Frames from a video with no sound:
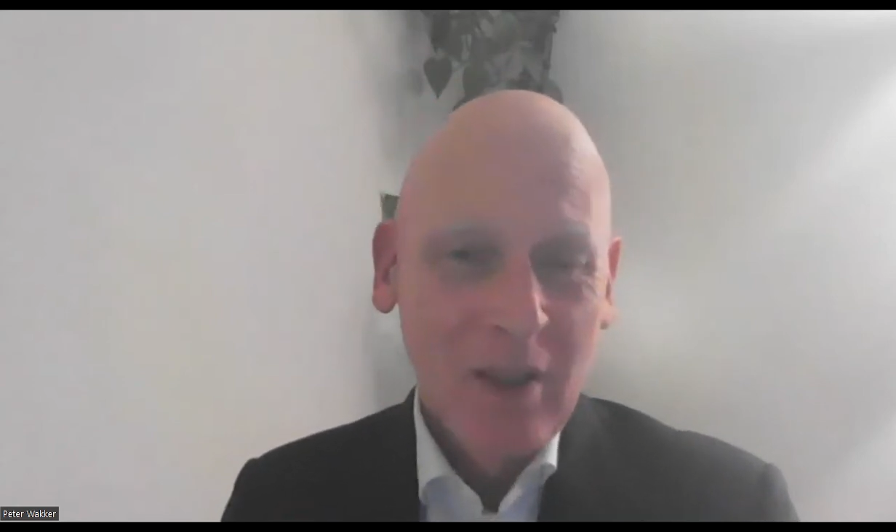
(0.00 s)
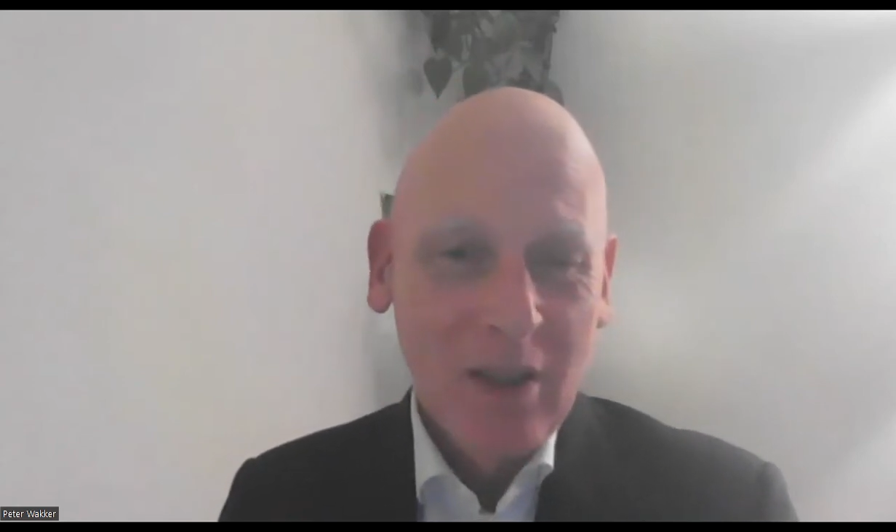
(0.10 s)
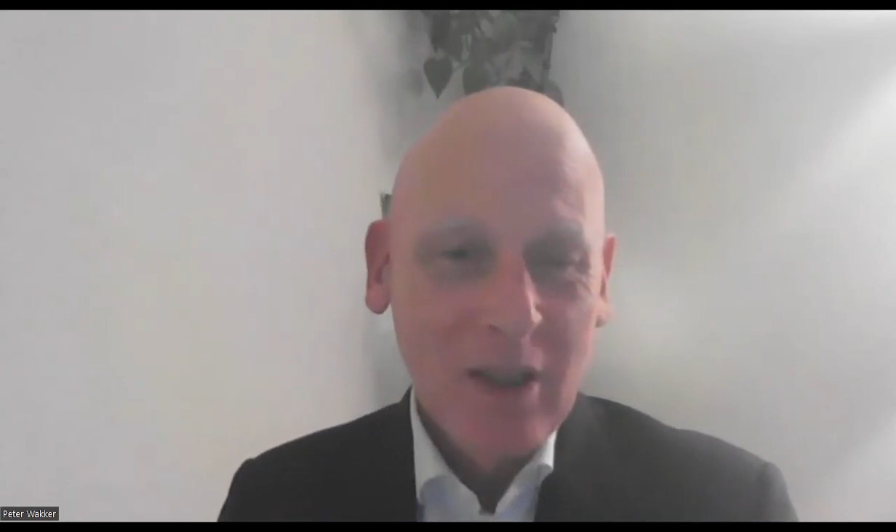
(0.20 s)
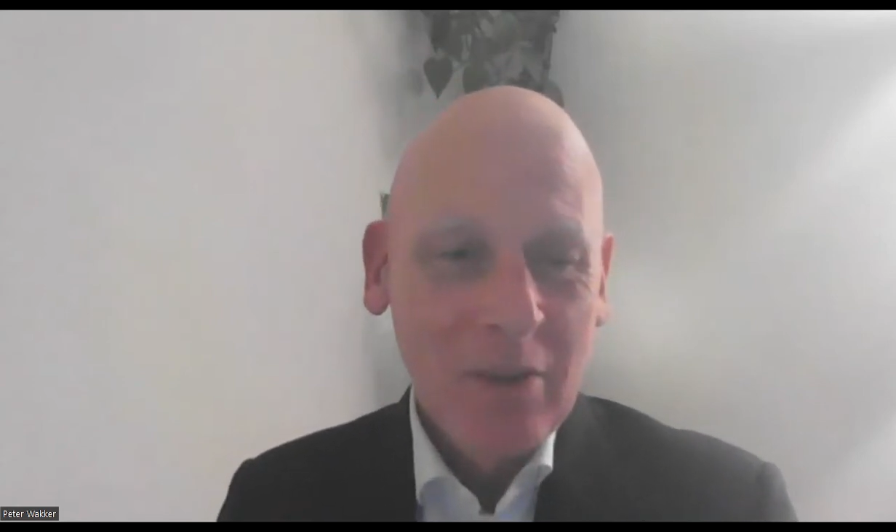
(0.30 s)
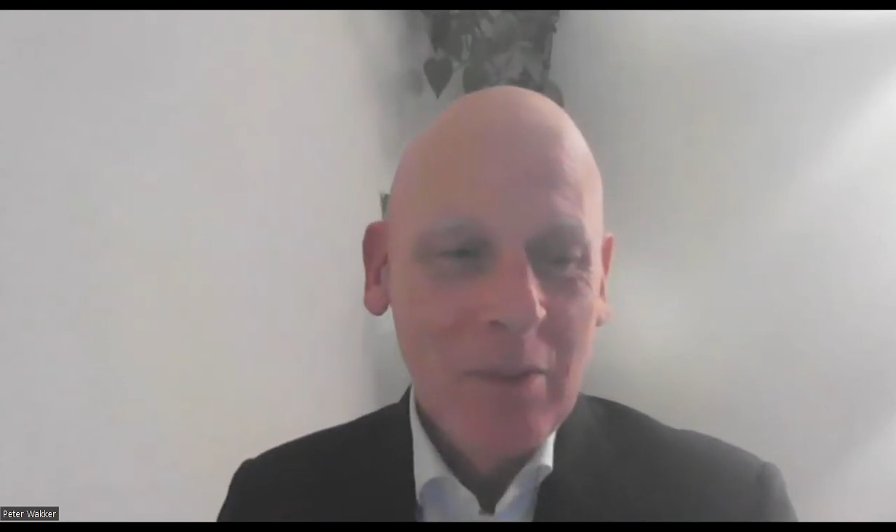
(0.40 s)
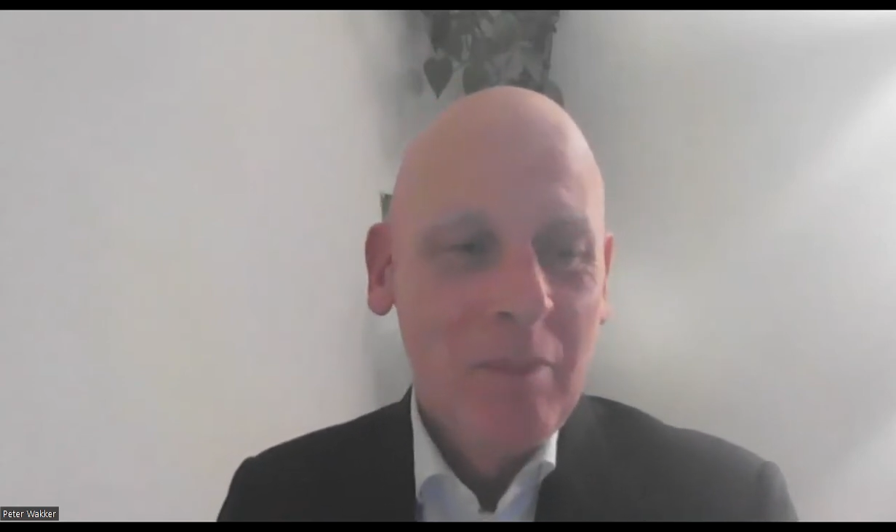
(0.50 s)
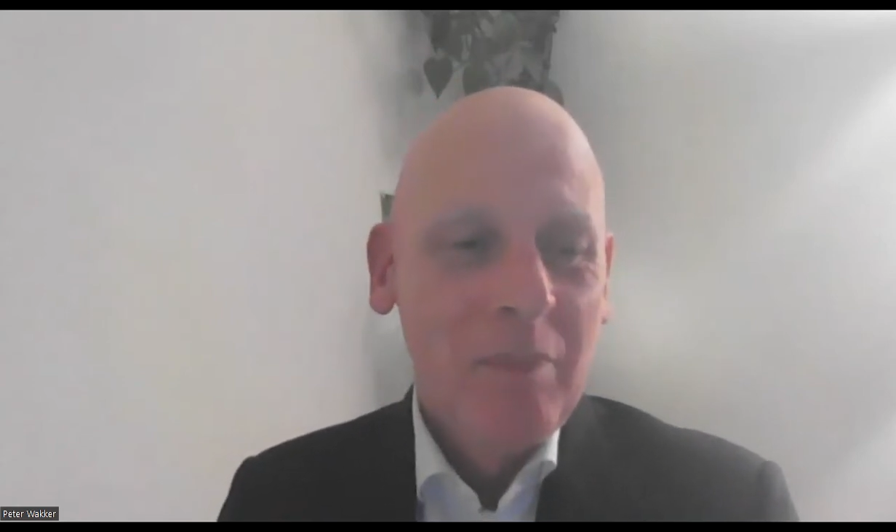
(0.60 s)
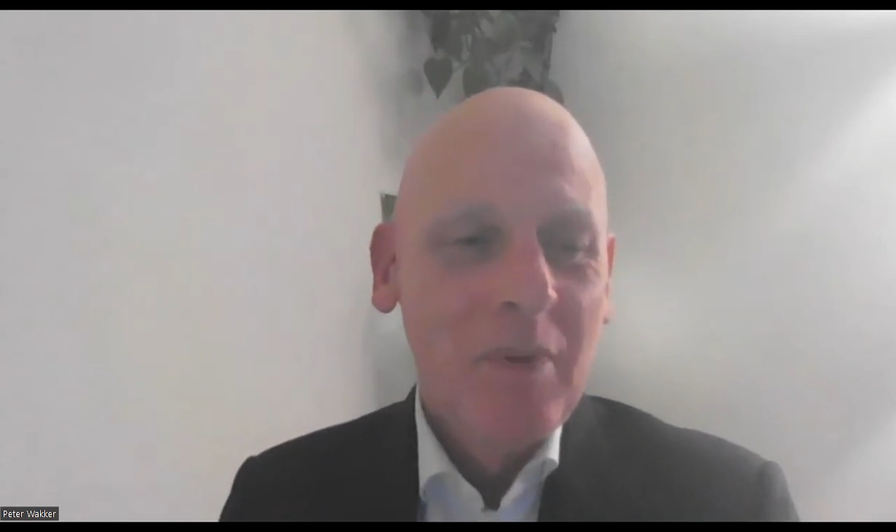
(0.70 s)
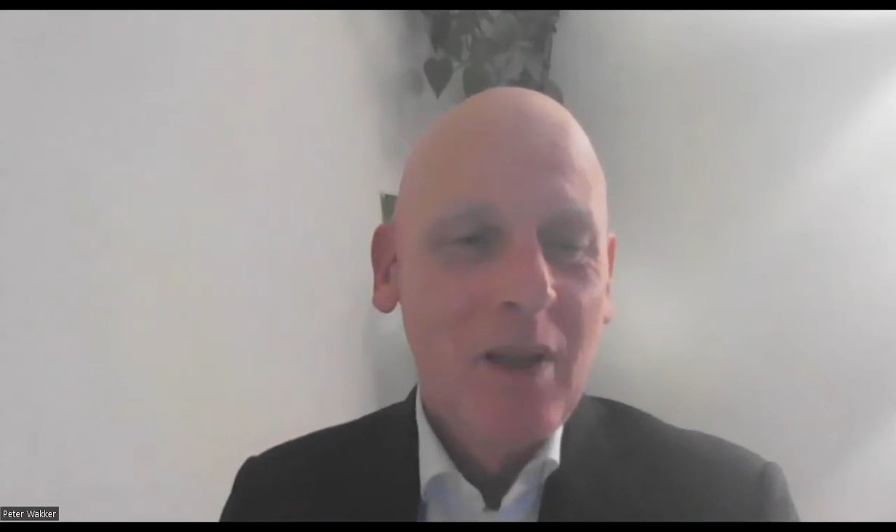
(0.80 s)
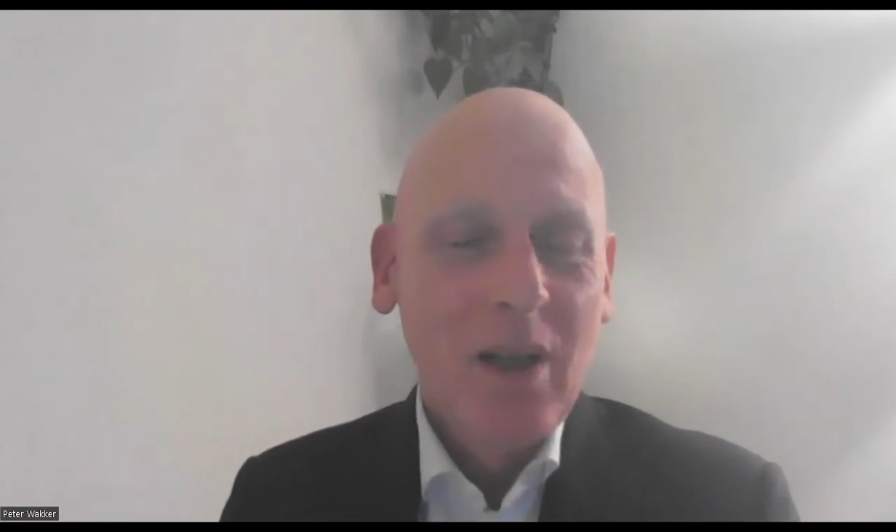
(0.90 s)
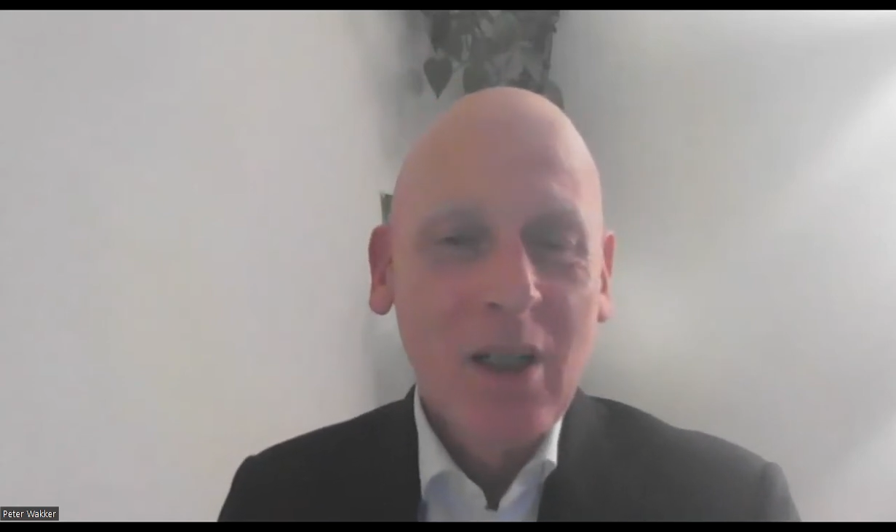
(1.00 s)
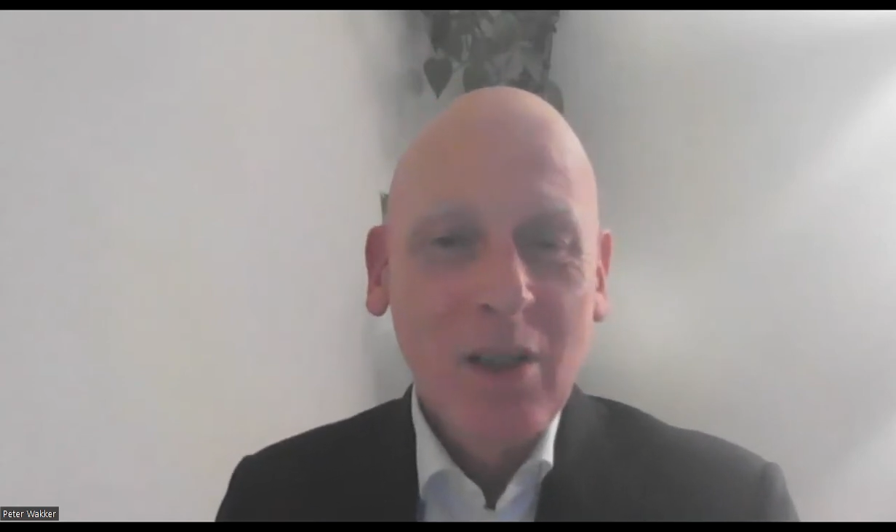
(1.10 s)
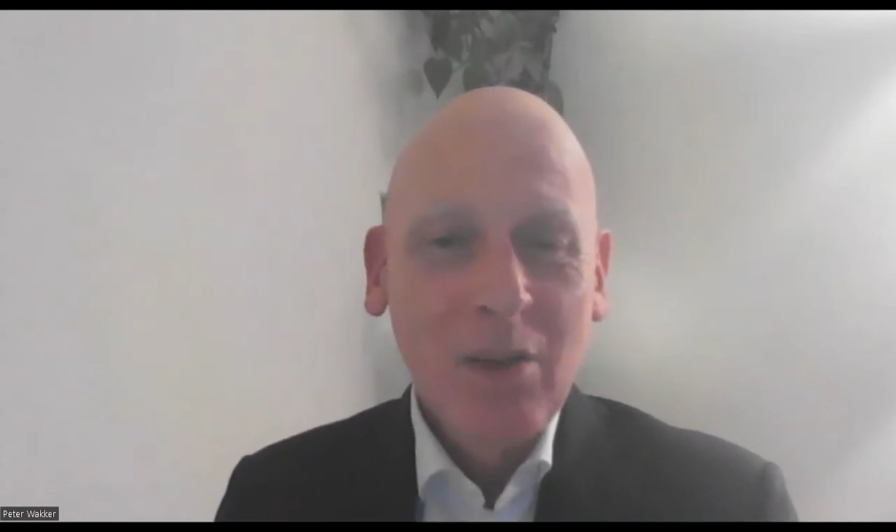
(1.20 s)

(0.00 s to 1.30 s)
Now, I